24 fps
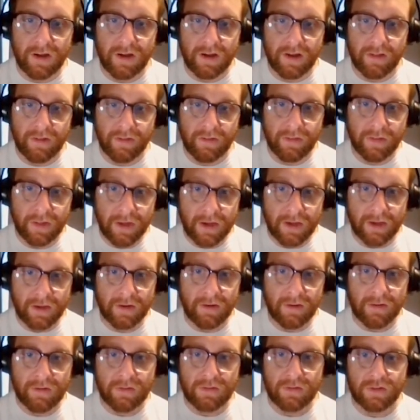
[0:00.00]
and
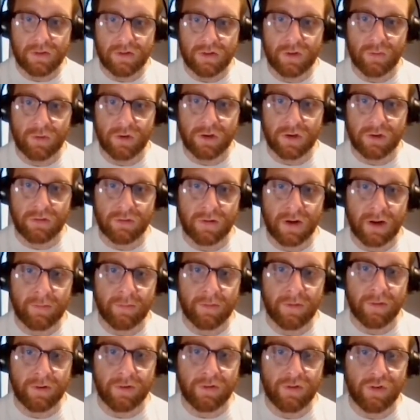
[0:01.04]
then you want to grab
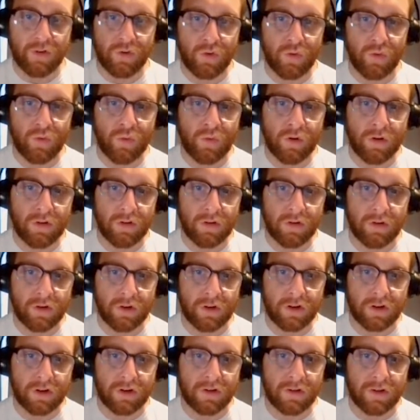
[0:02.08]
the two
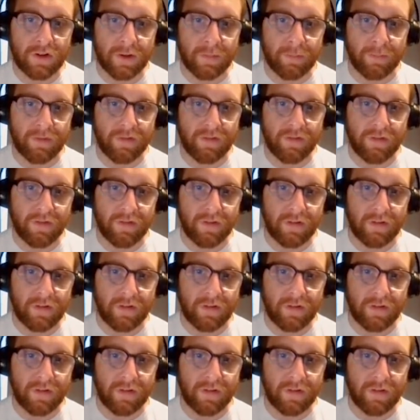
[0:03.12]
clips